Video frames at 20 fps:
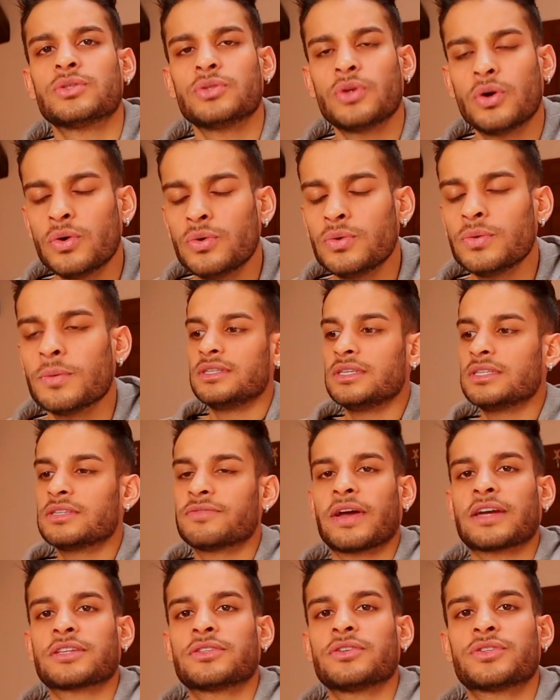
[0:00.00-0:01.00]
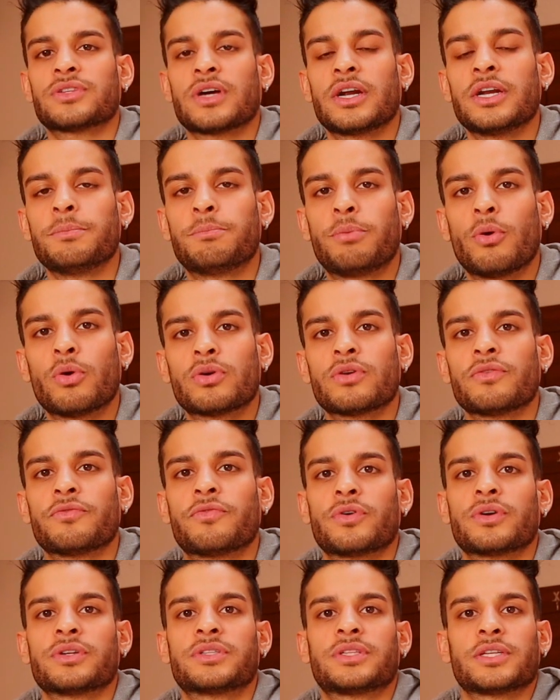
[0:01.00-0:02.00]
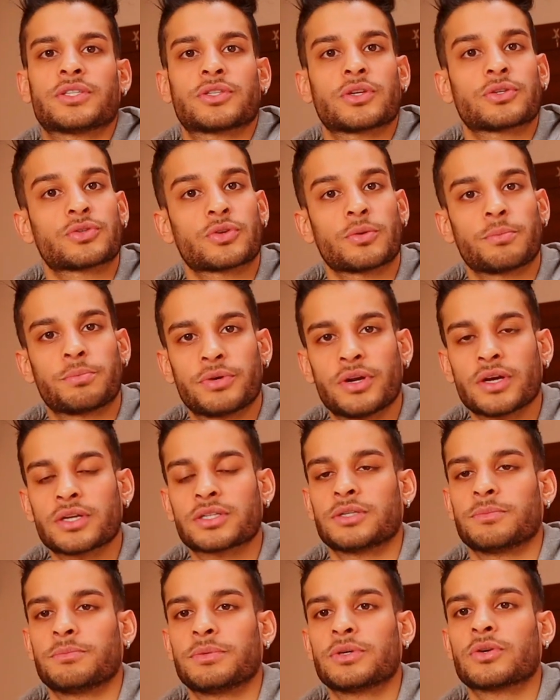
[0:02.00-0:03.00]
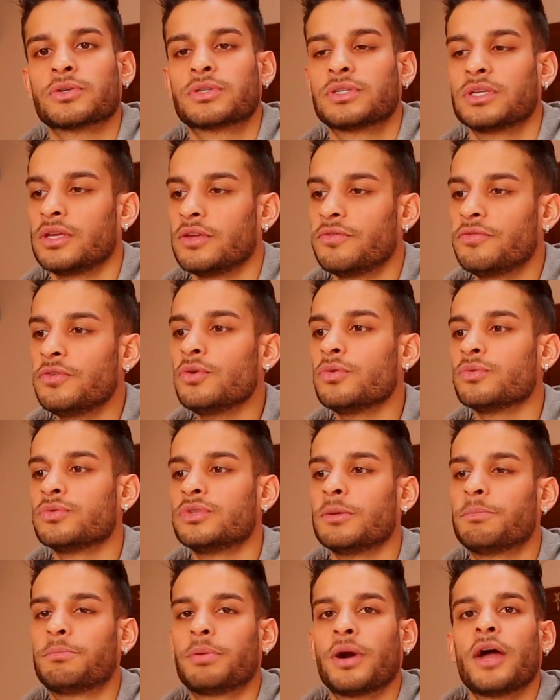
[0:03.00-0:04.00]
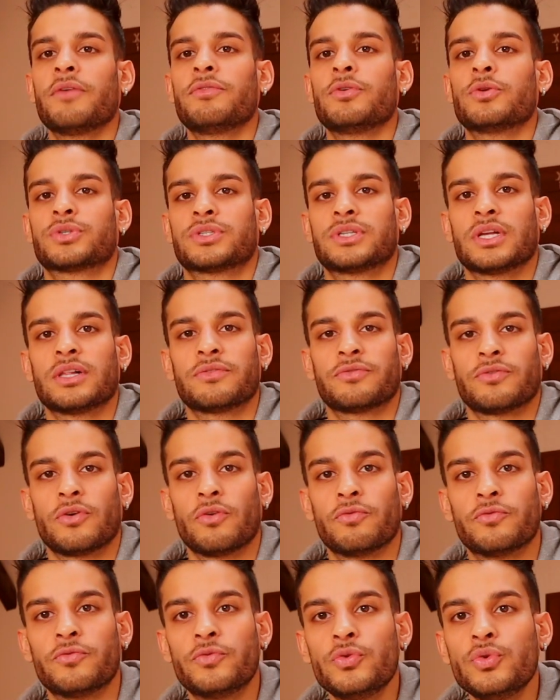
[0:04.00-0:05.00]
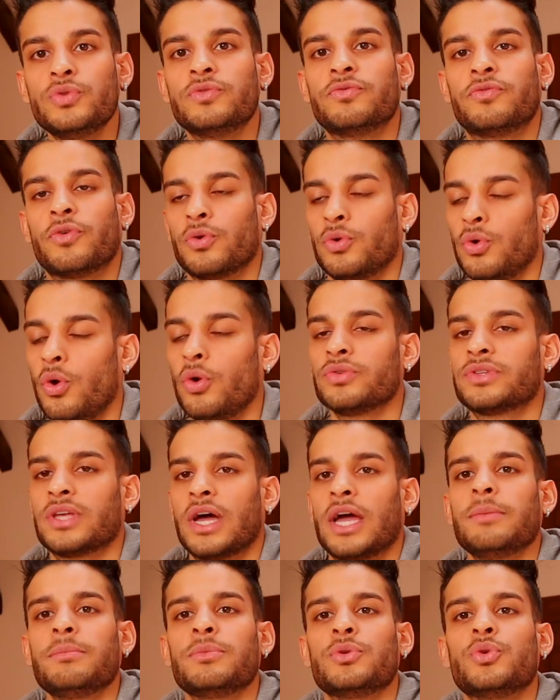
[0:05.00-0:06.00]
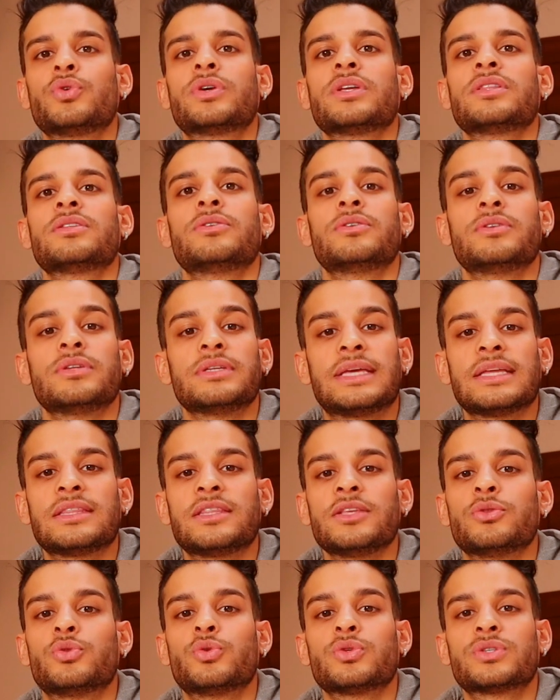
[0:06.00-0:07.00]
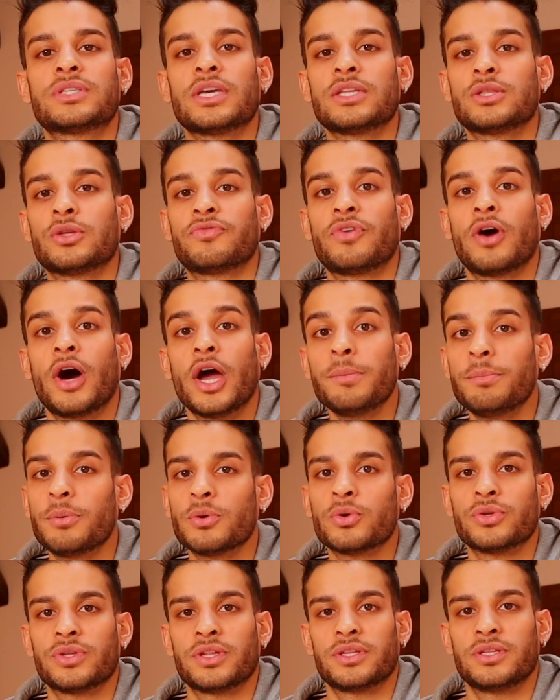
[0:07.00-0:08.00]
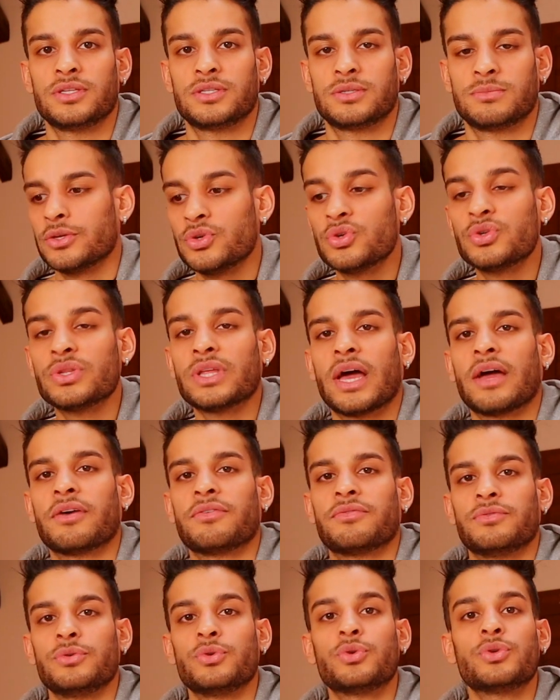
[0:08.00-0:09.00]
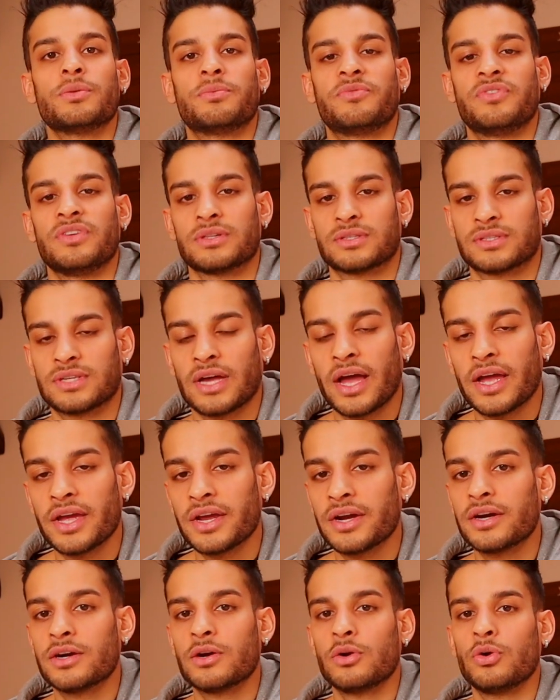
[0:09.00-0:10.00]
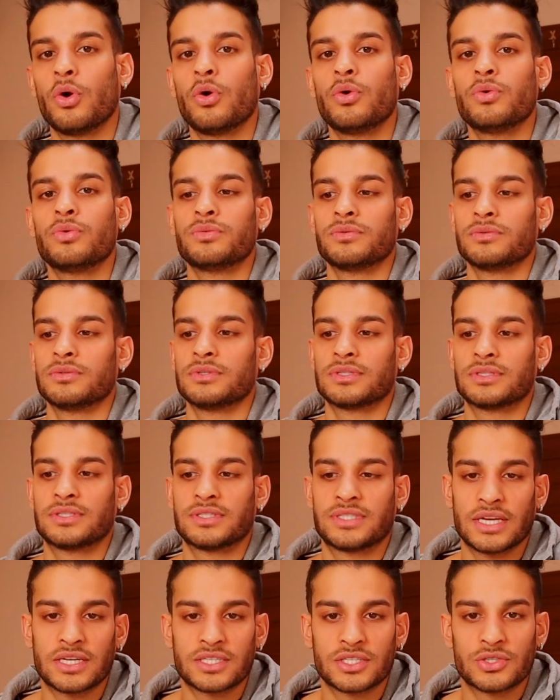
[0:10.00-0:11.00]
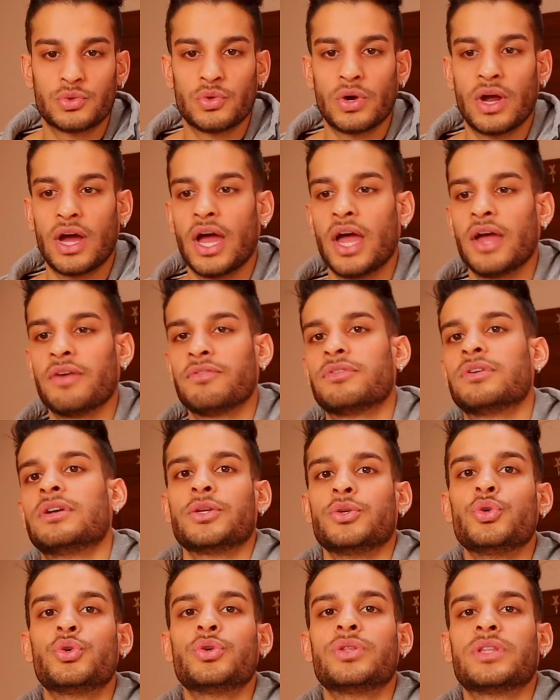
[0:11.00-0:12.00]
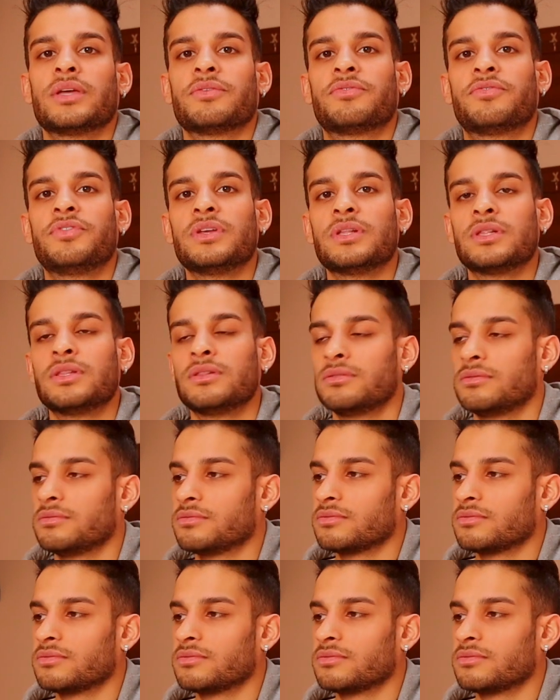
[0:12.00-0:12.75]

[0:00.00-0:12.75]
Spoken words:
know, these factors are important for the testosterone production, because if you deprive yourself of food for a long time, you can get into a state of hypogonadism. You're gonna feel tired, low sex drive, you're gonna feel